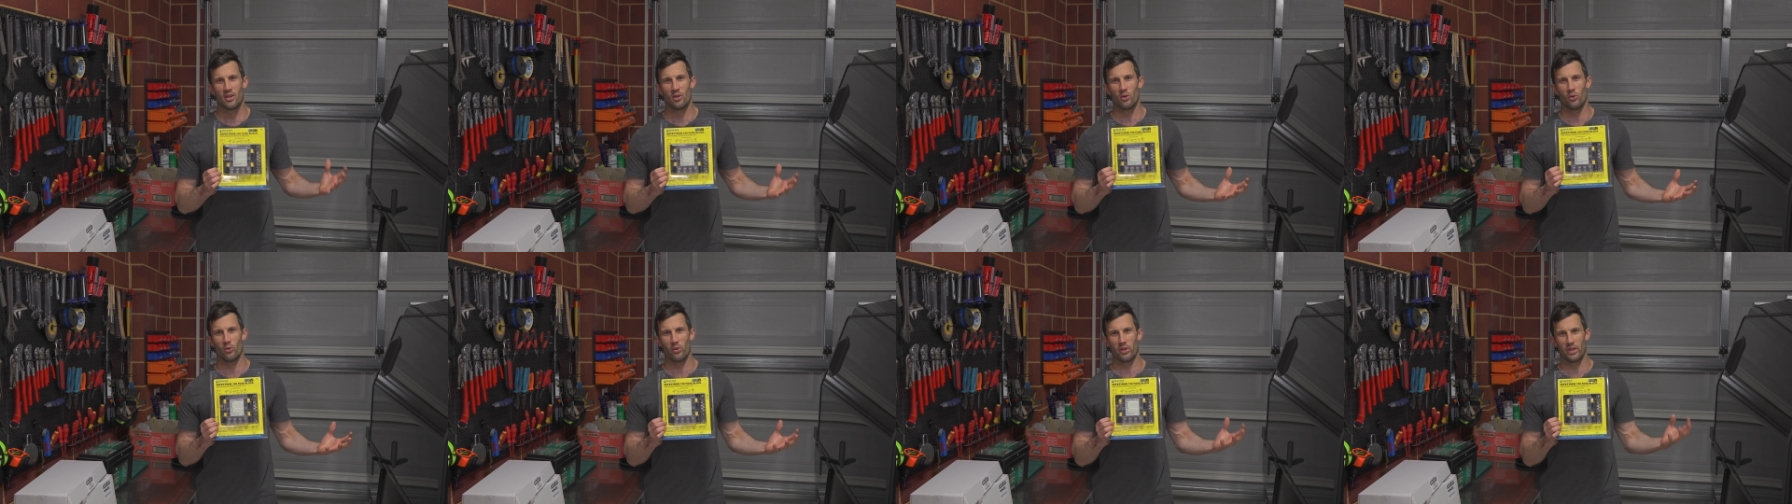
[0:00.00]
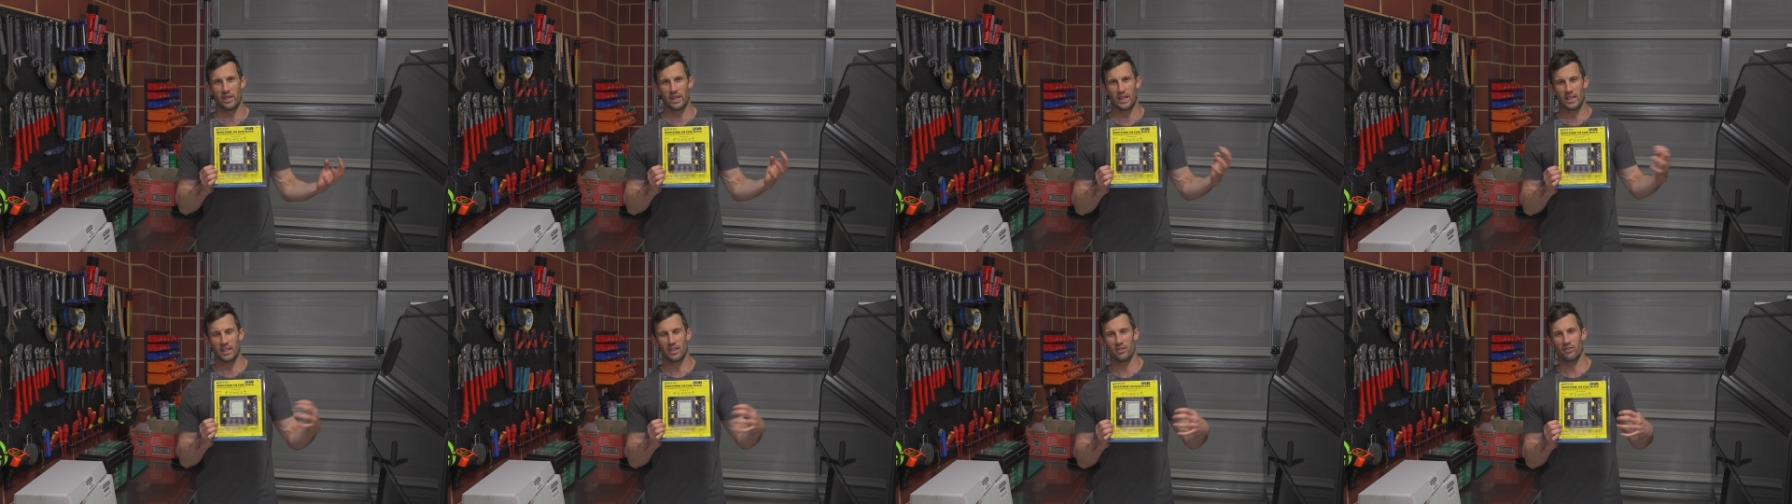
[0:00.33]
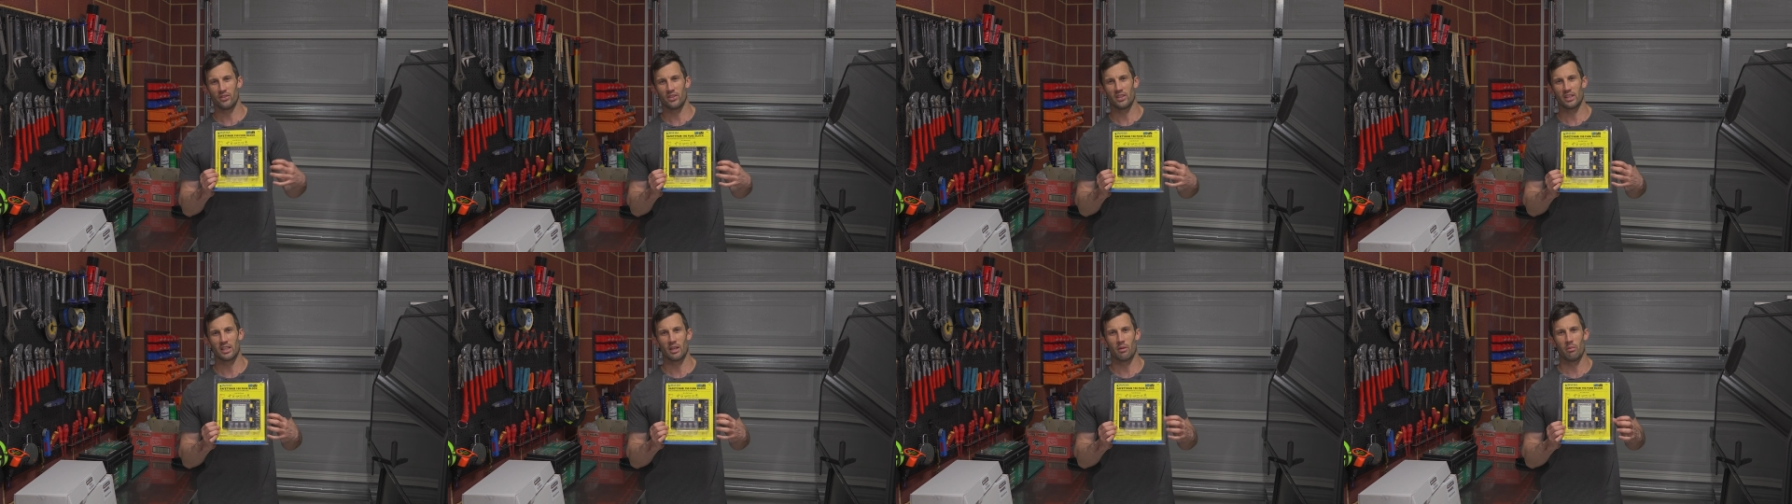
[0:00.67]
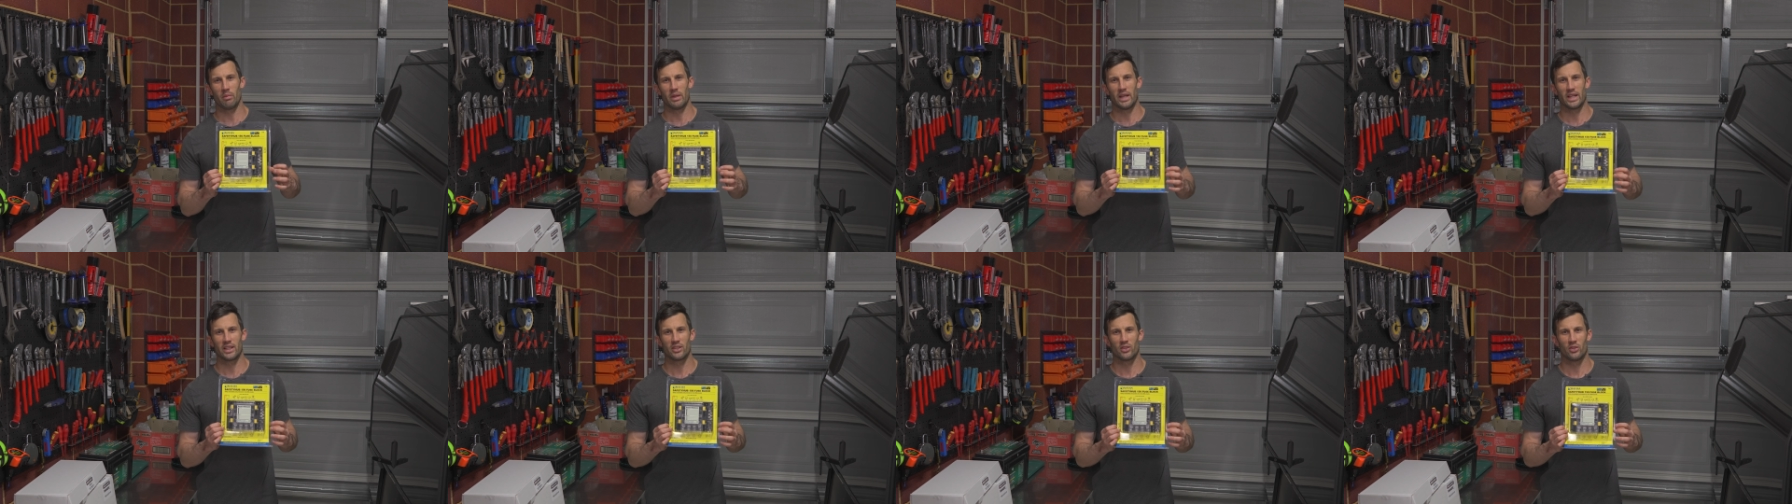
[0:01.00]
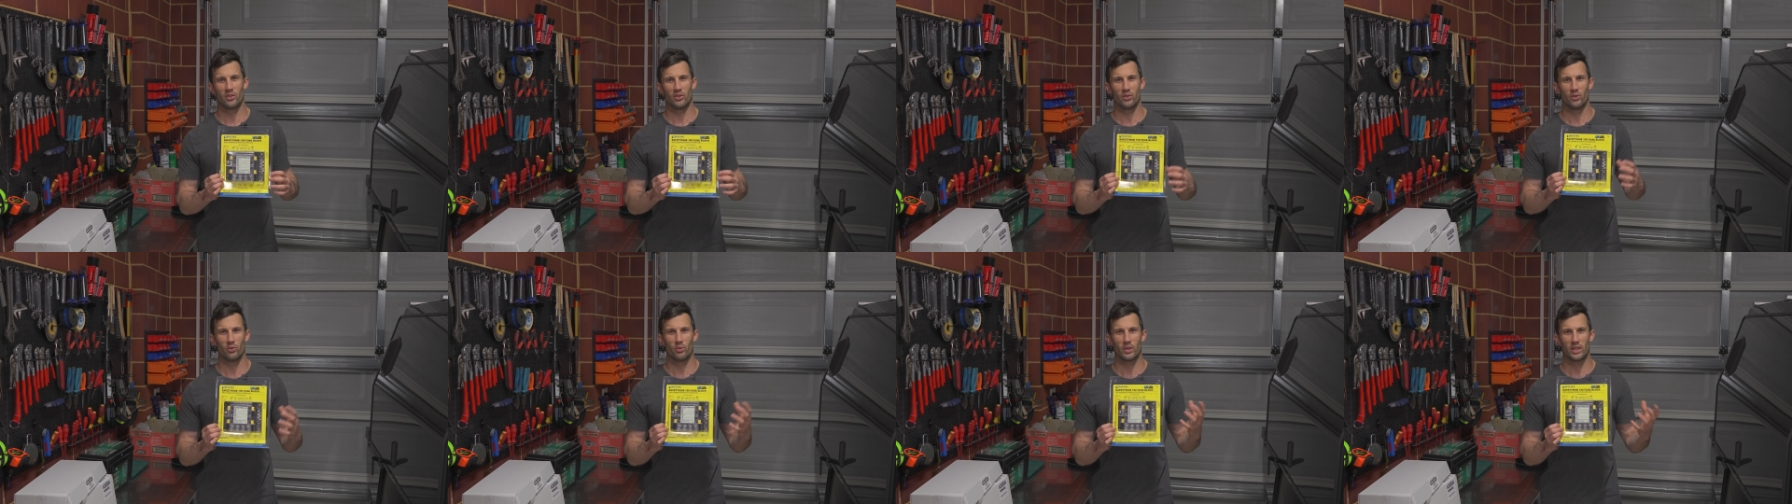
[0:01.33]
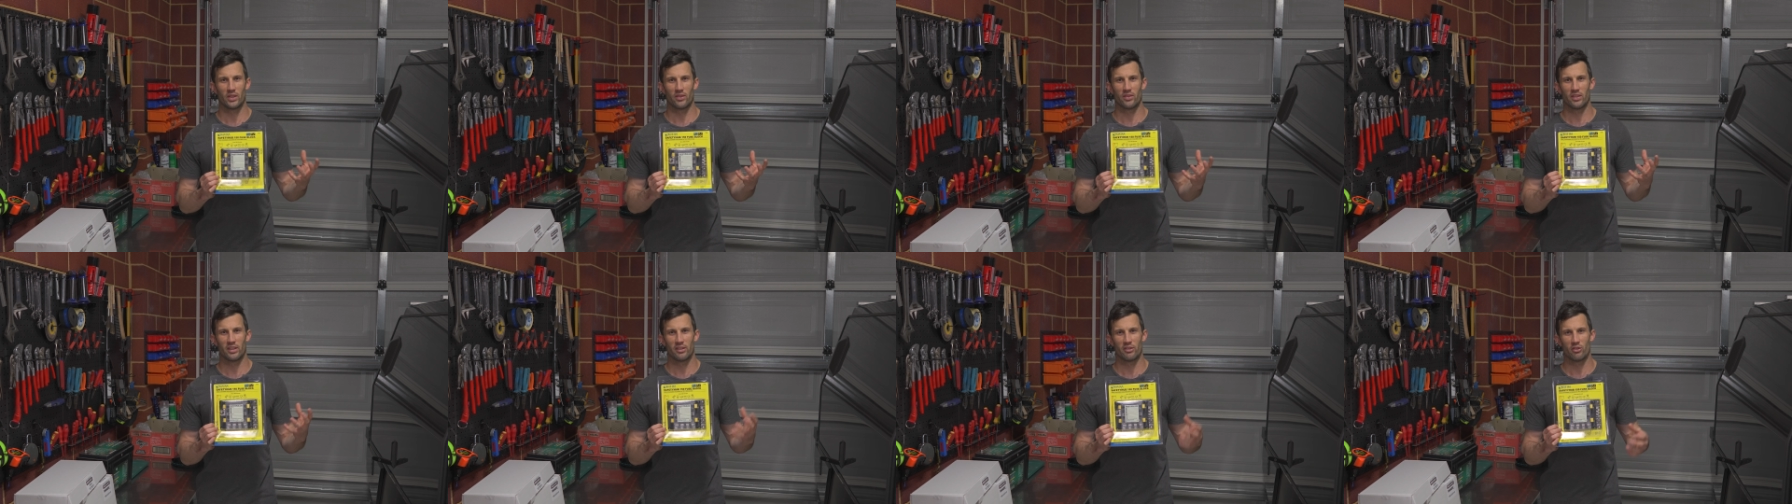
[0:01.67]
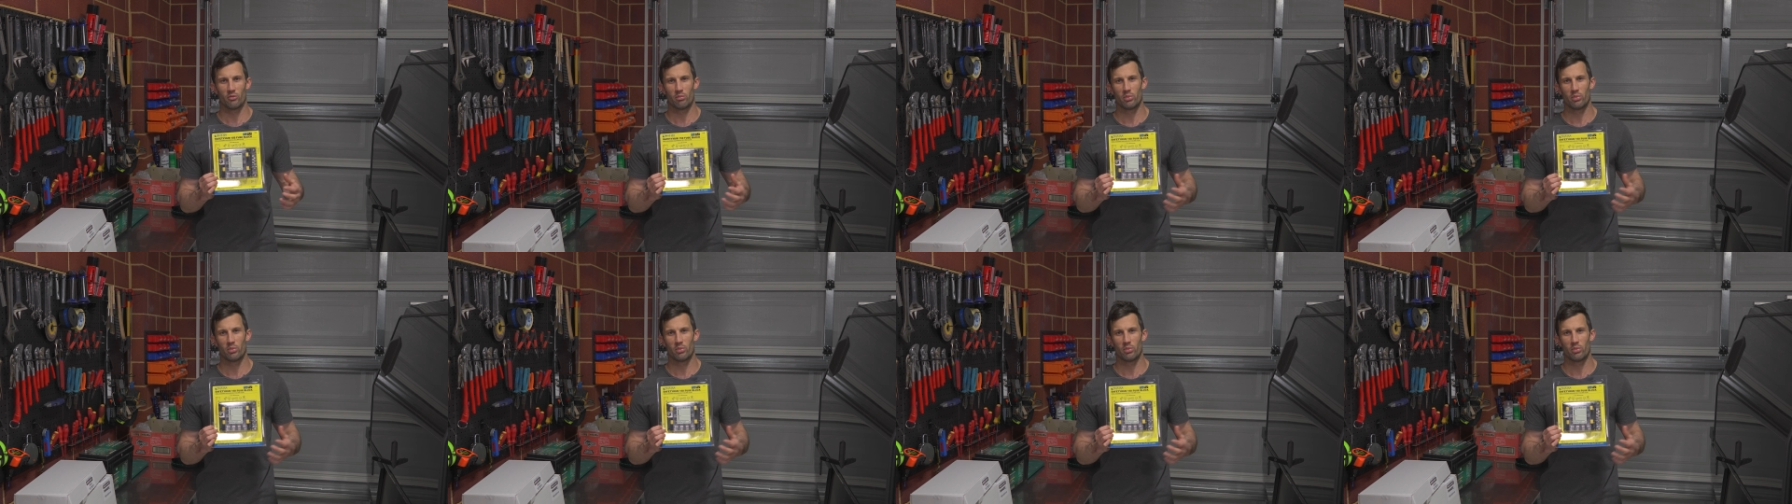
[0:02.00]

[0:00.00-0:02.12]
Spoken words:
all the negatives to come back to one central